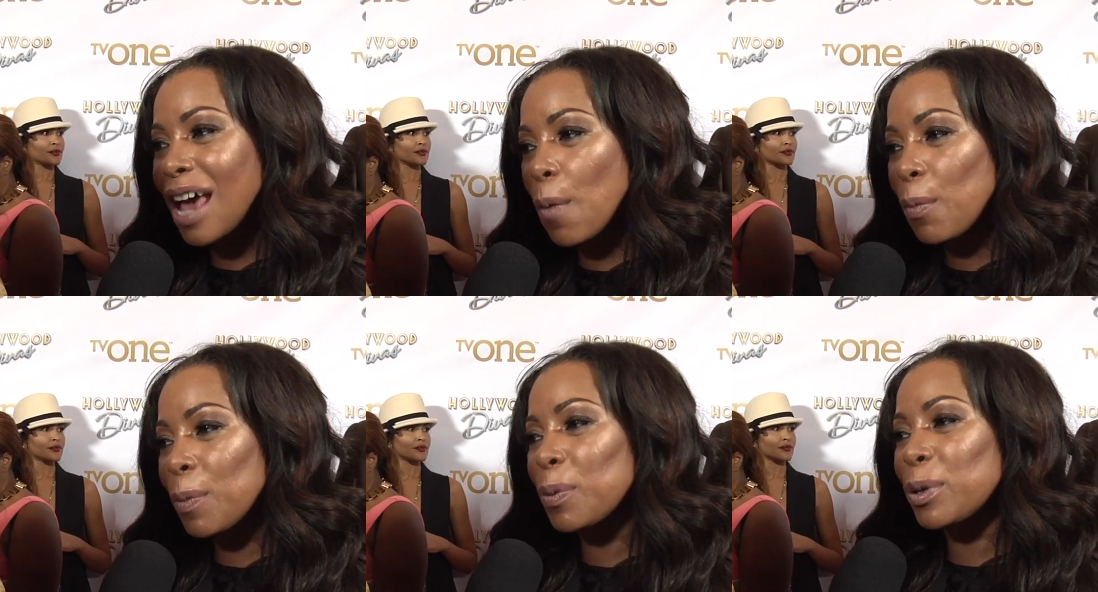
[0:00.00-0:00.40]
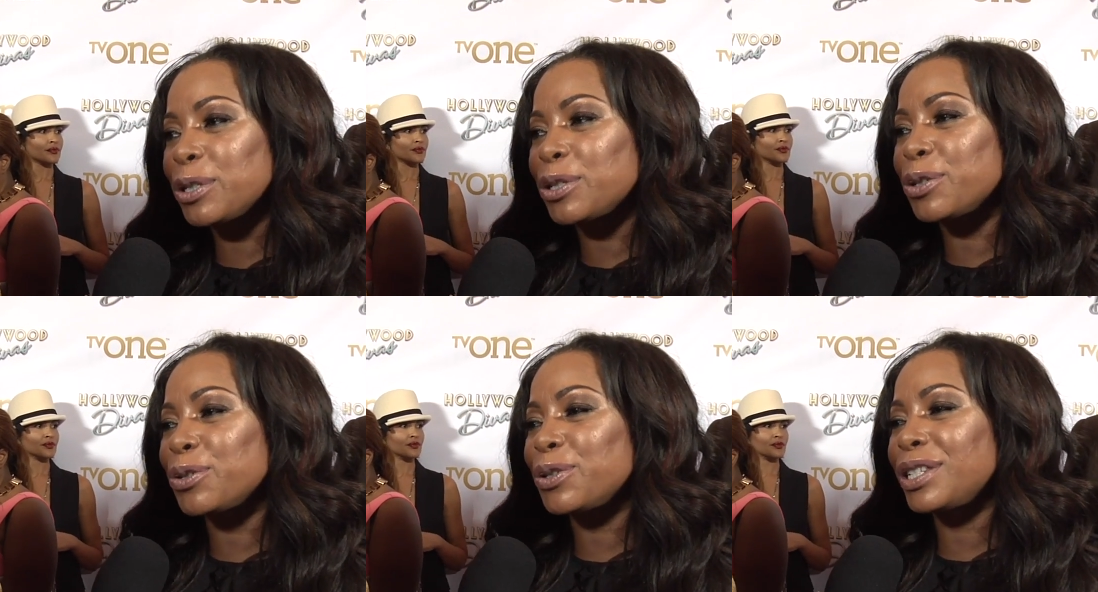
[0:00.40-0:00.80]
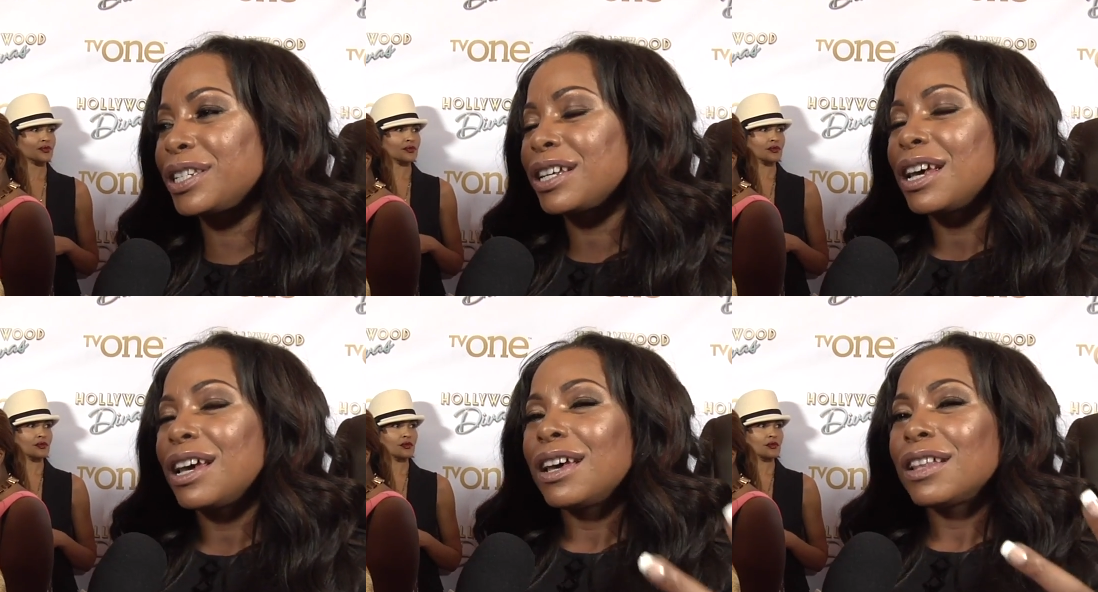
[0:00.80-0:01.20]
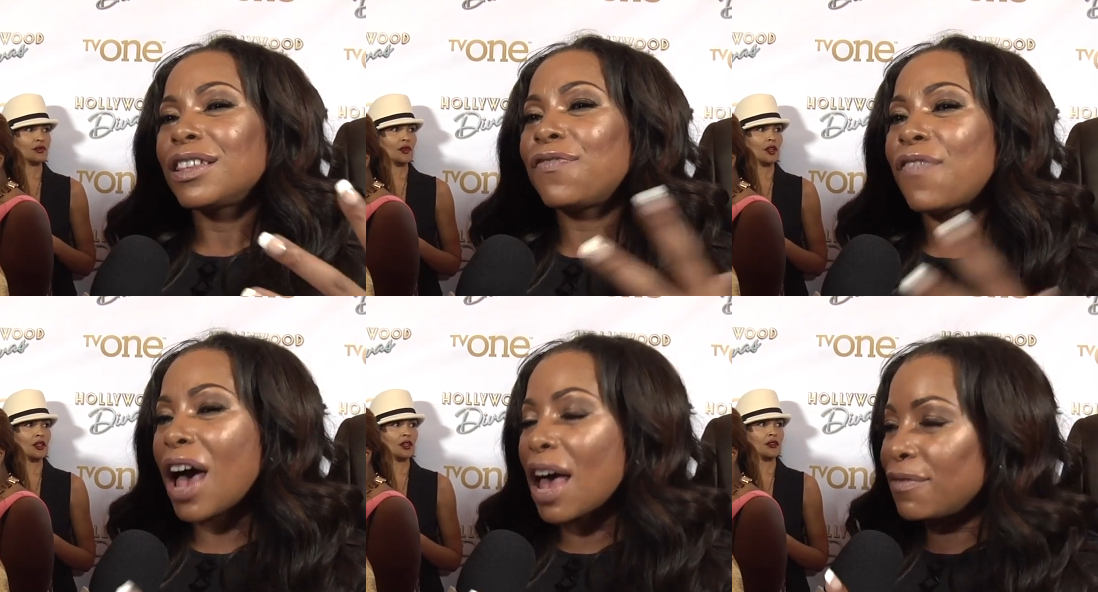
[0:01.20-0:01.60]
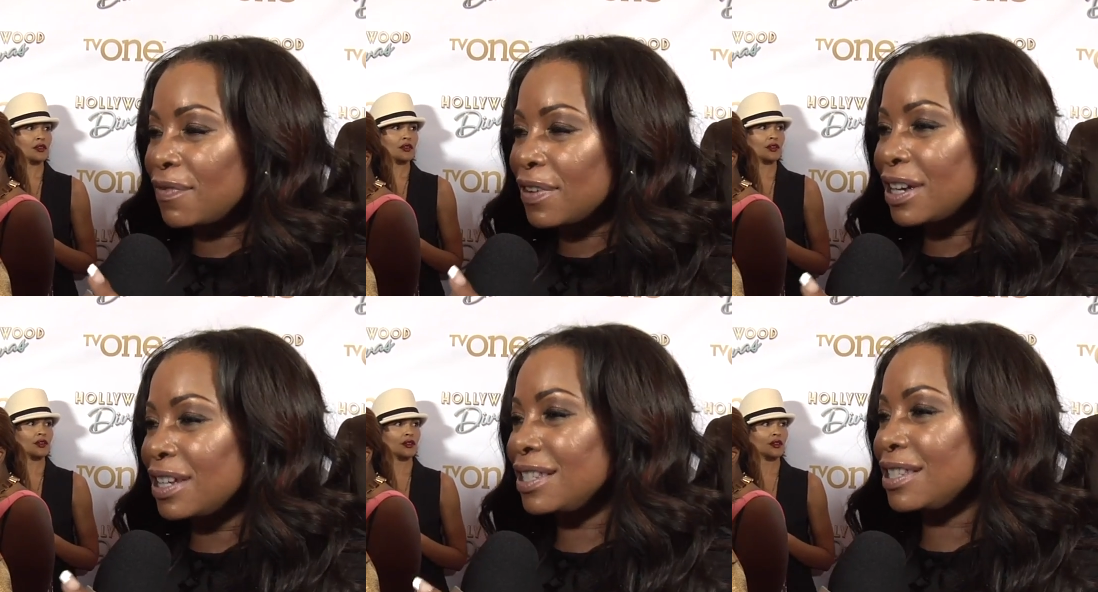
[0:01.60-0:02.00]
Speaker 1: that we produced, the five
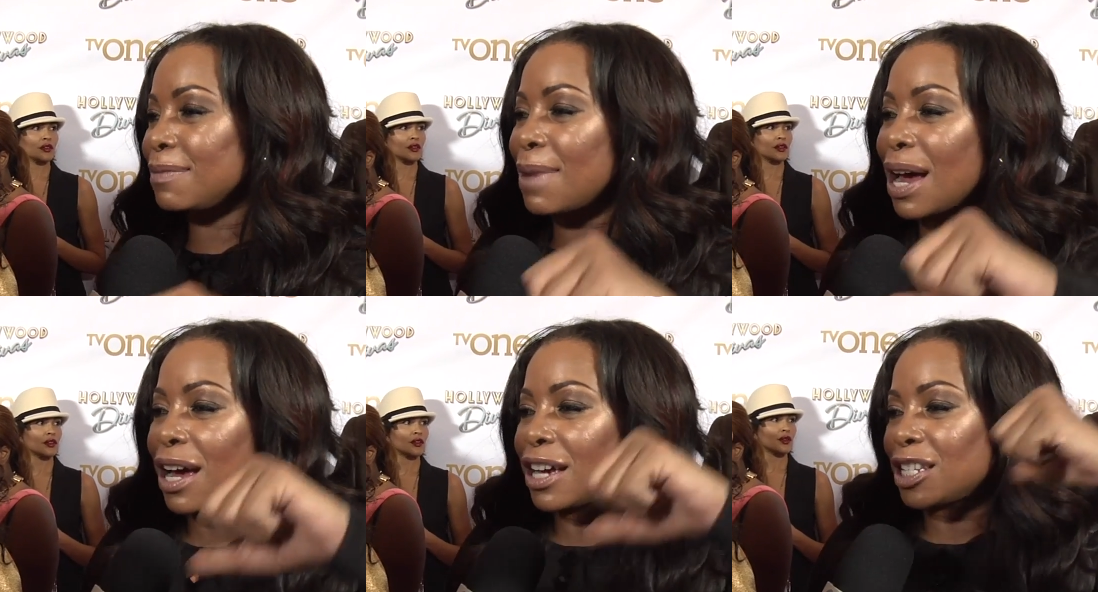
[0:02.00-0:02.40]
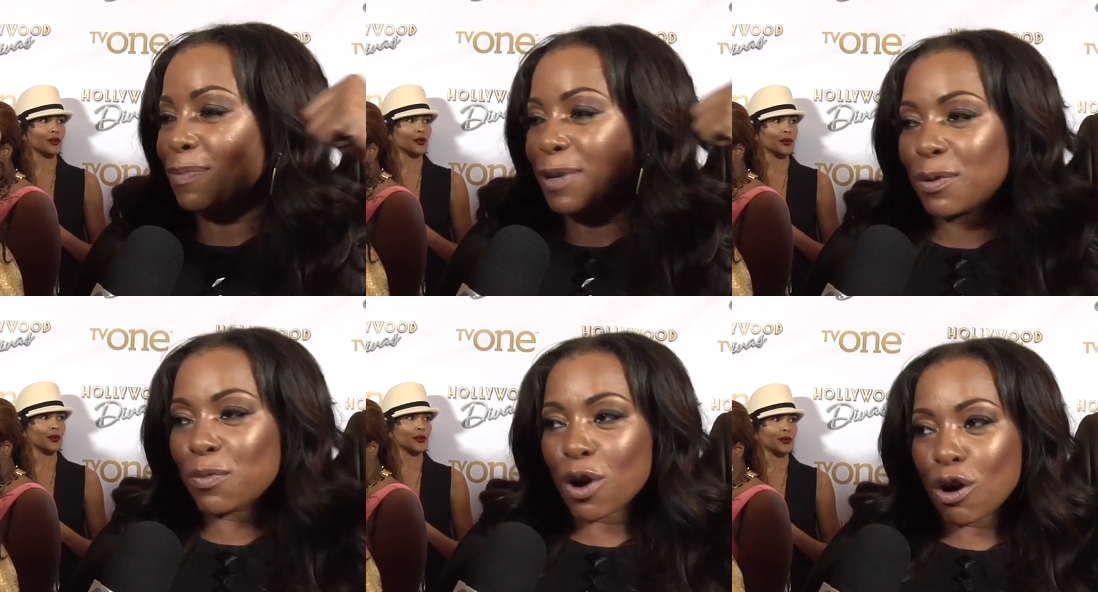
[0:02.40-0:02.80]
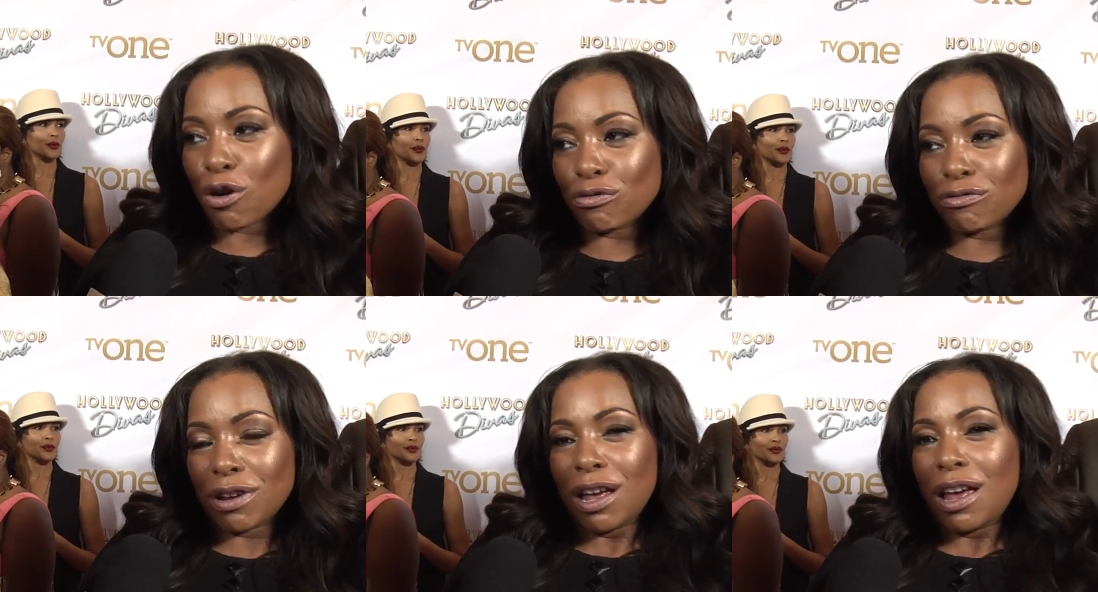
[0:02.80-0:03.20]
of us. My husband wrote,